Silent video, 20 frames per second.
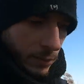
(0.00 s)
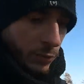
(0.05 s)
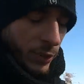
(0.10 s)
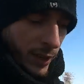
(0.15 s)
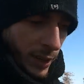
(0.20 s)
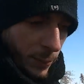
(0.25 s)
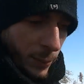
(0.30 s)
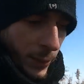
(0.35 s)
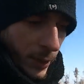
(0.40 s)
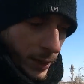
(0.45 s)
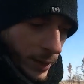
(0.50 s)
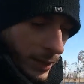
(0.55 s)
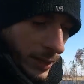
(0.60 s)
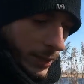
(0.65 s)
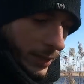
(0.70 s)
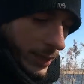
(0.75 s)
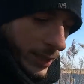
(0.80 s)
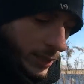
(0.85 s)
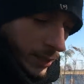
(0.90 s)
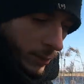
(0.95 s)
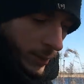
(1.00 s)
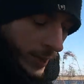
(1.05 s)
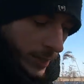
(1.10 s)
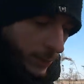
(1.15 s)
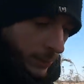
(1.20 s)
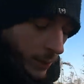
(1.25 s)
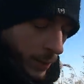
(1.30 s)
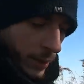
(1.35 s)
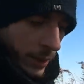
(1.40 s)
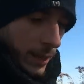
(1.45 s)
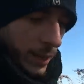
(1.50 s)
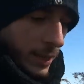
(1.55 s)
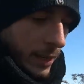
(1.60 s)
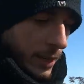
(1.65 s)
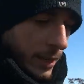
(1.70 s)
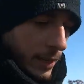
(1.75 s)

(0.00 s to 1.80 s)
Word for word: read the book. It's a great book.